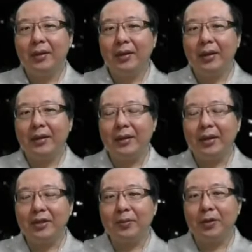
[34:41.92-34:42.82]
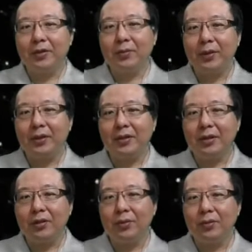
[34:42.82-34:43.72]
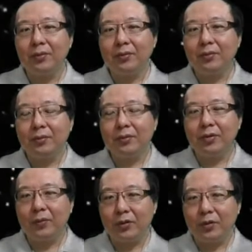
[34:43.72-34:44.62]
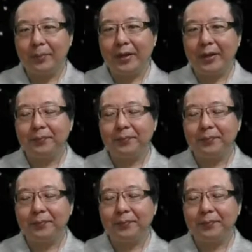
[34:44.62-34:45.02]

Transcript: And the next smallest one is the U, so we swap that.